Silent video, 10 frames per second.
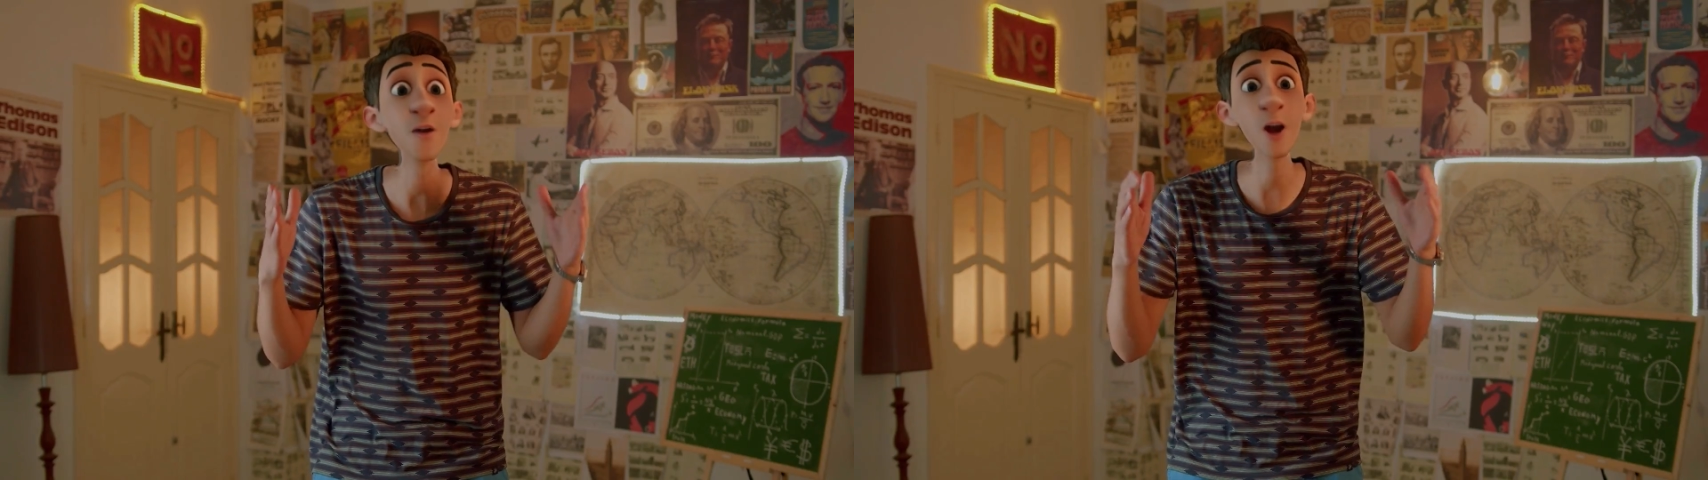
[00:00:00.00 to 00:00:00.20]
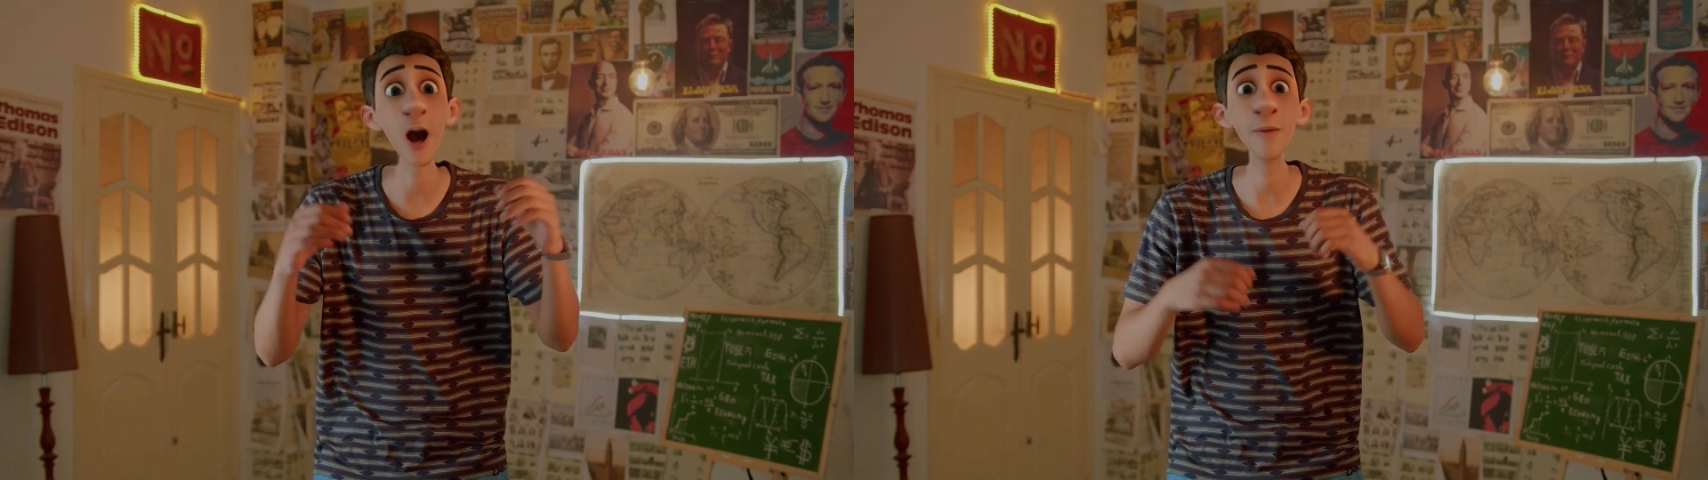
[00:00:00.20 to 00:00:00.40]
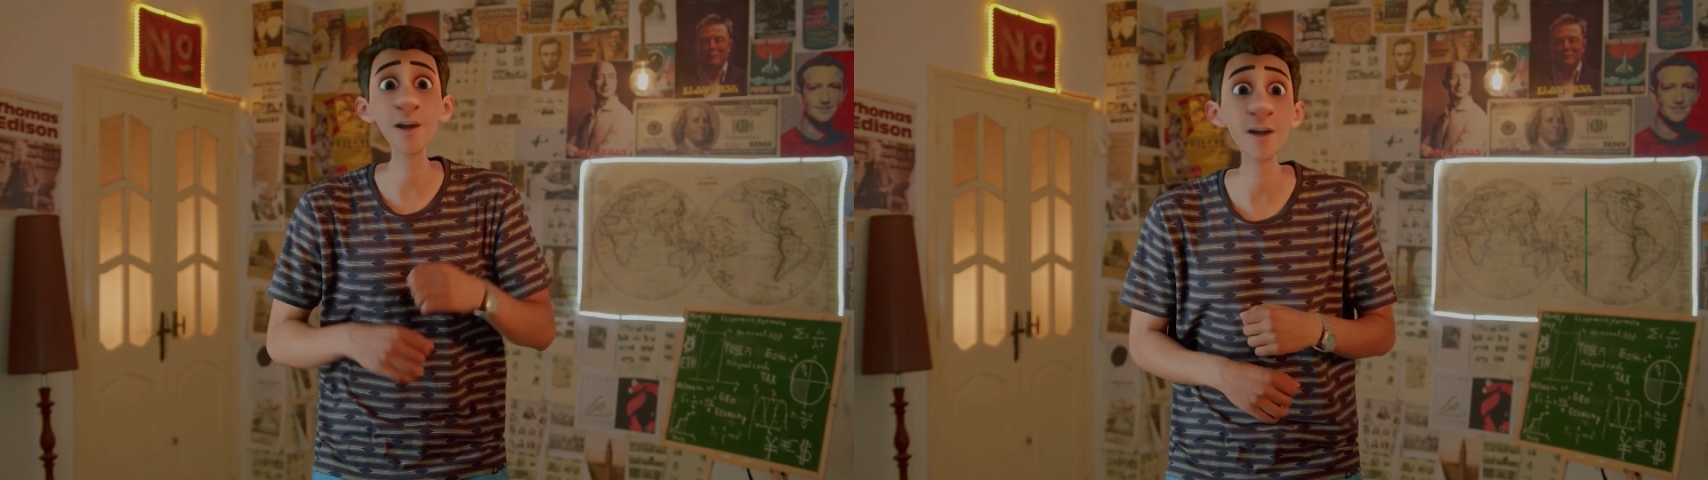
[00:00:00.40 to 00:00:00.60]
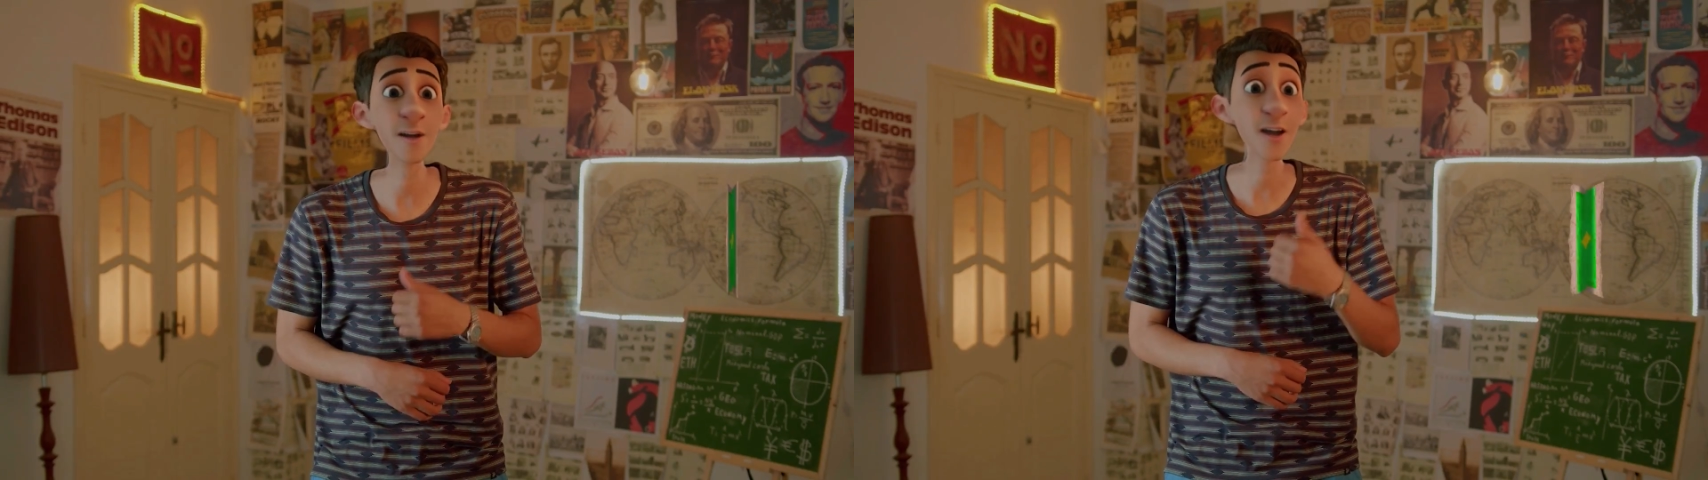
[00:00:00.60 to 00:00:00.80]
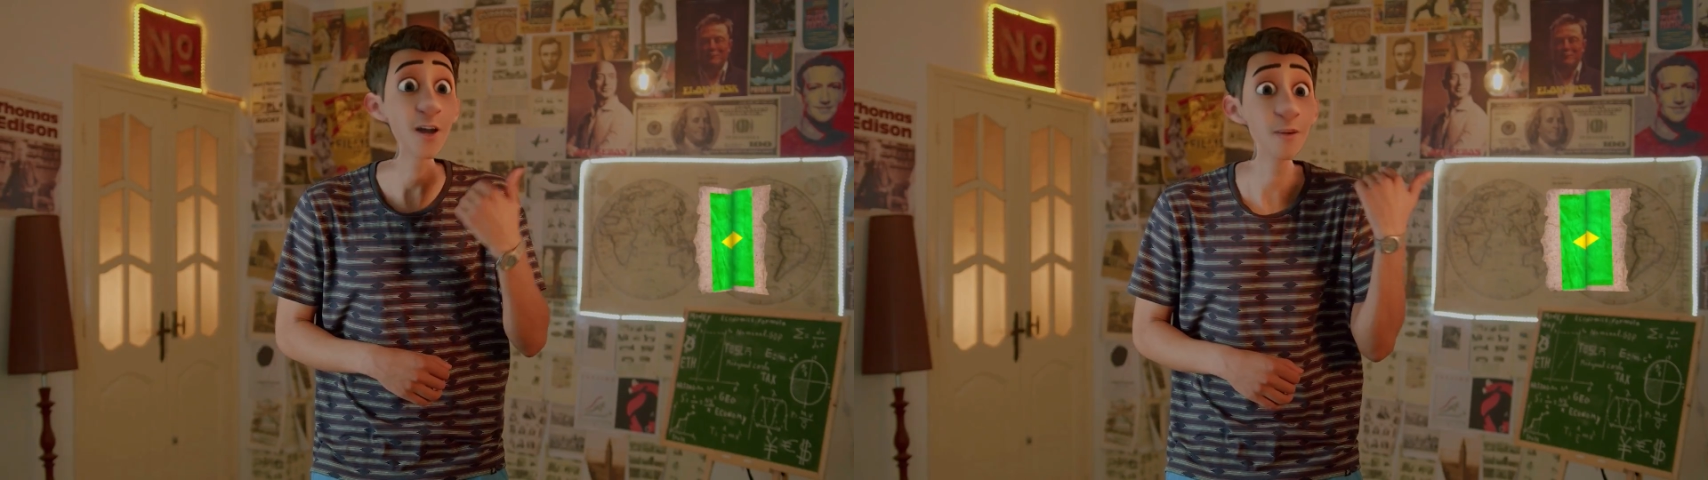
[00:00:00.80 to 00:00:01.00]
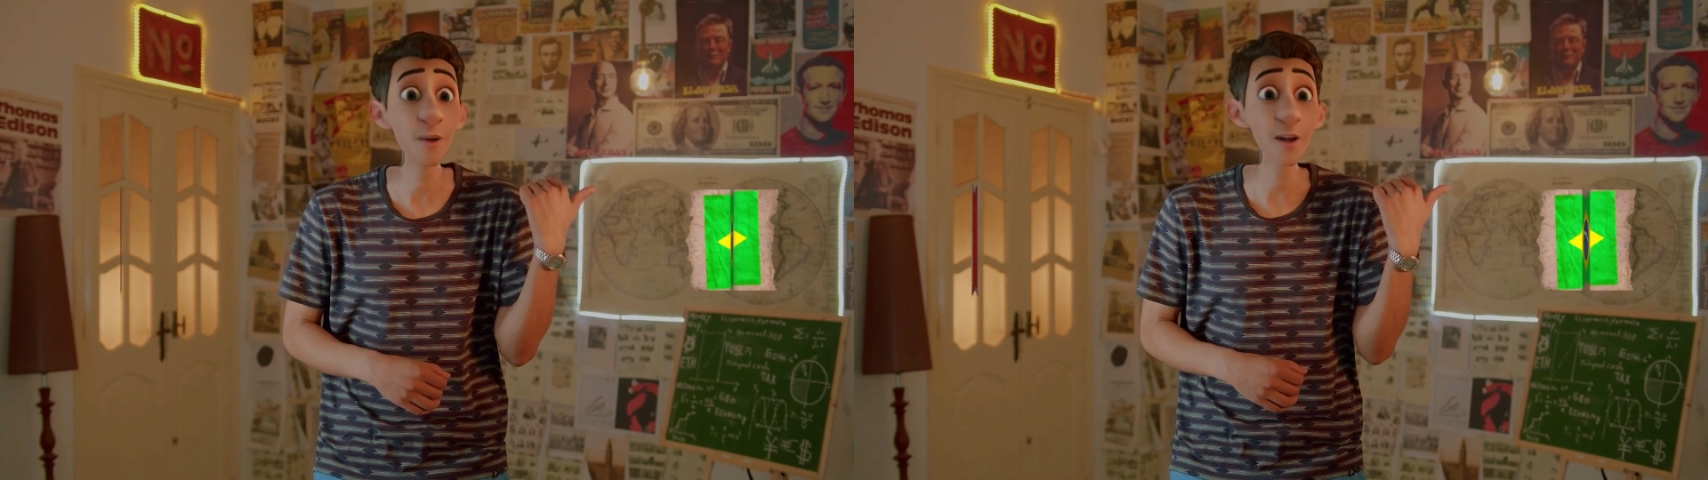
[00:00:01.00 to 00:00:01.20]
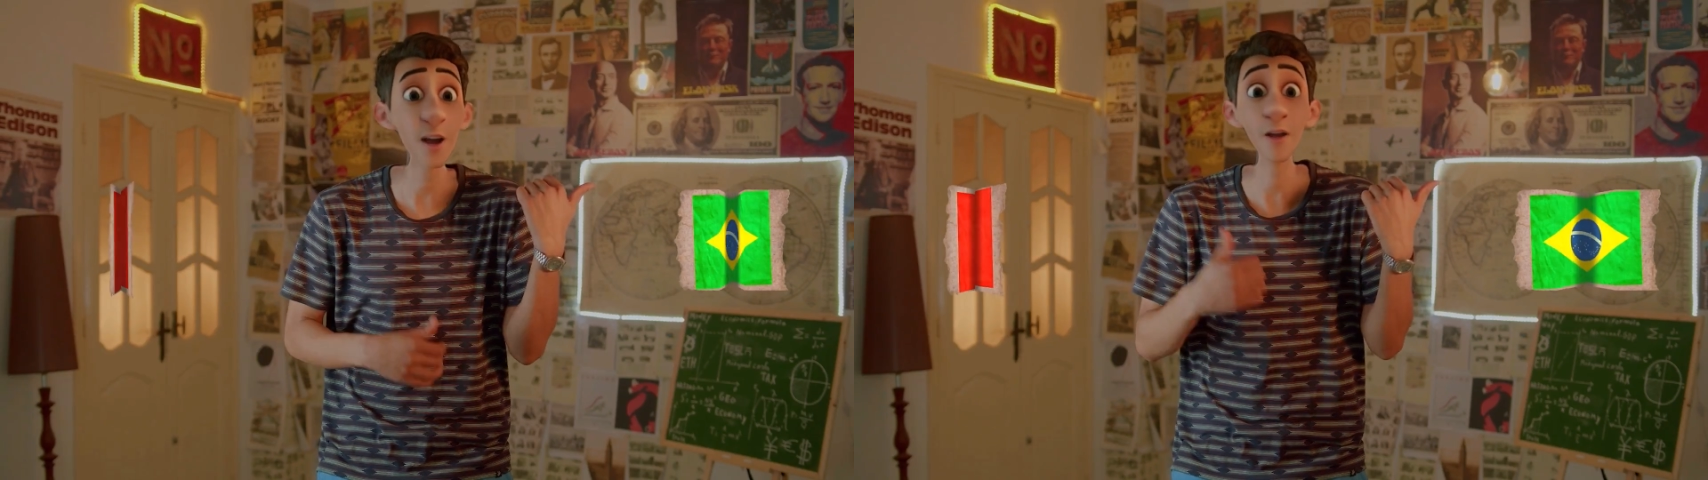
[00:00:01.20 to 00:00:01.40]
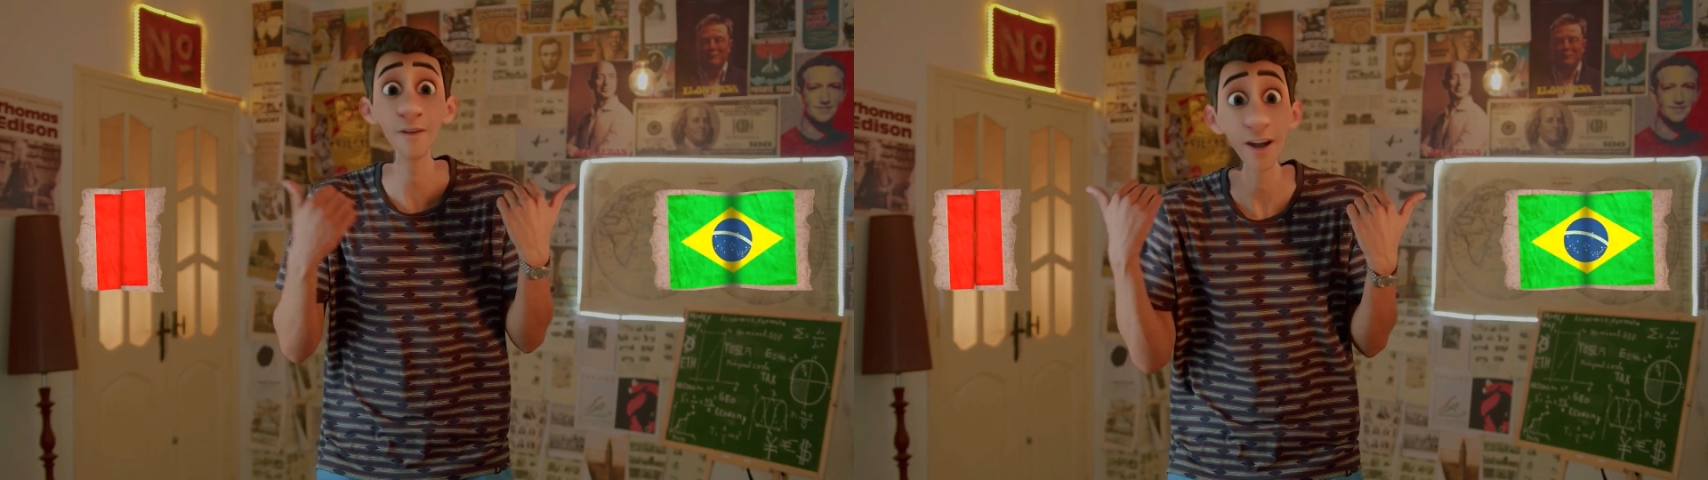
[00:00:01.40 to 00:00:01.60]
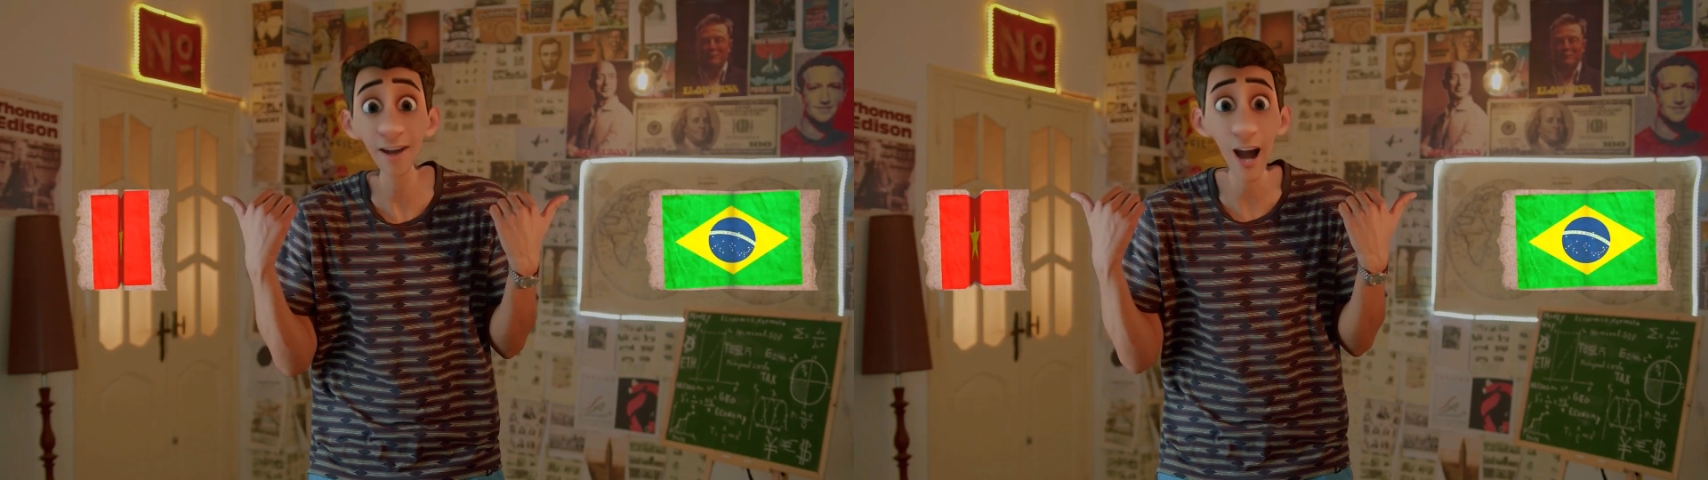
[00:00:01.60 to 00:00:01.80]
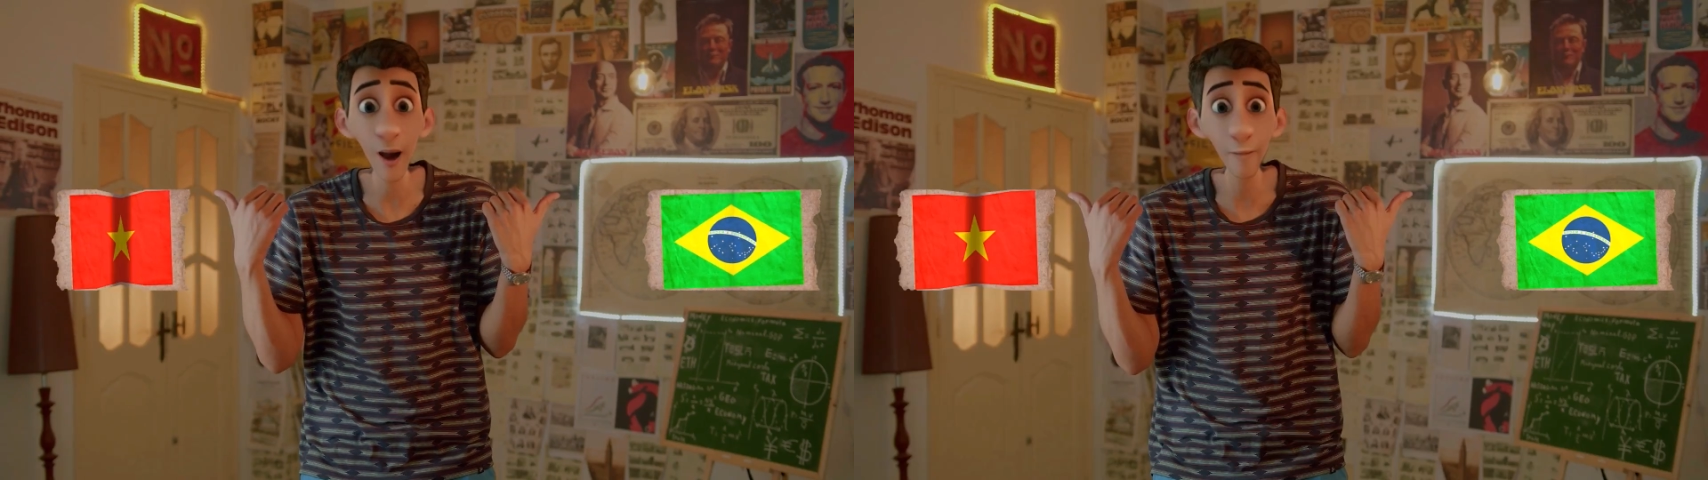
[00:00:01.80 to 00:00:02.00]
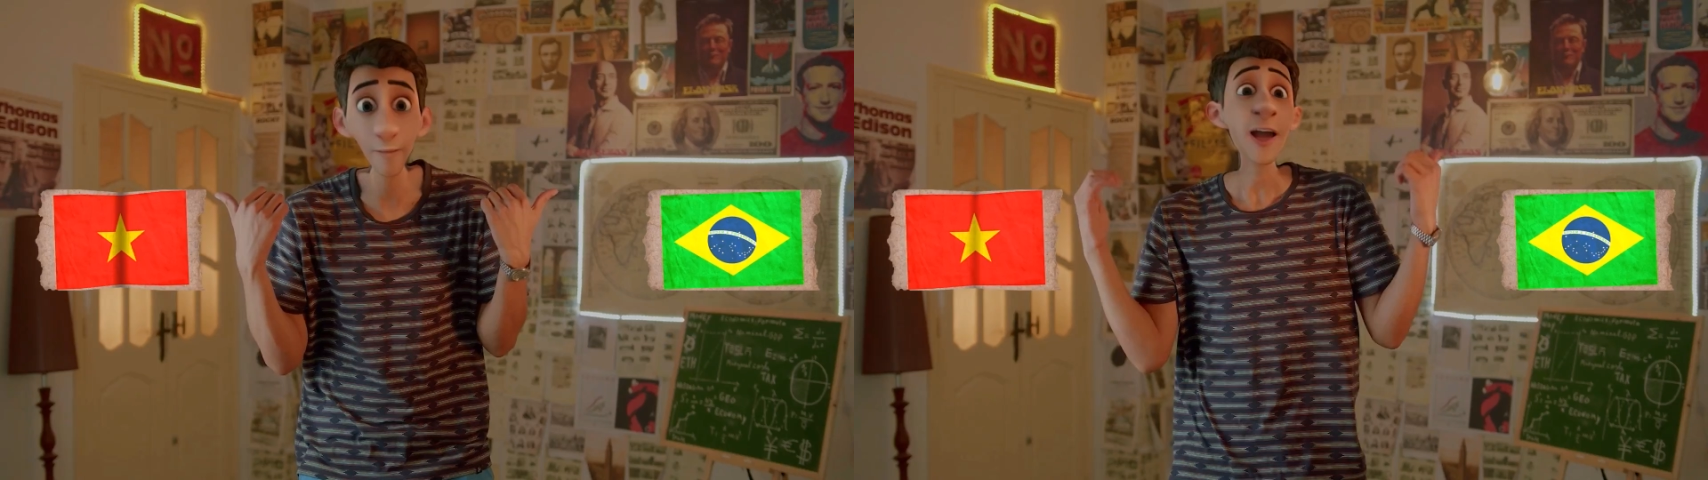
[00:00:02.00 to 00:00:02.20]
other options such as Brazil and Vietnam,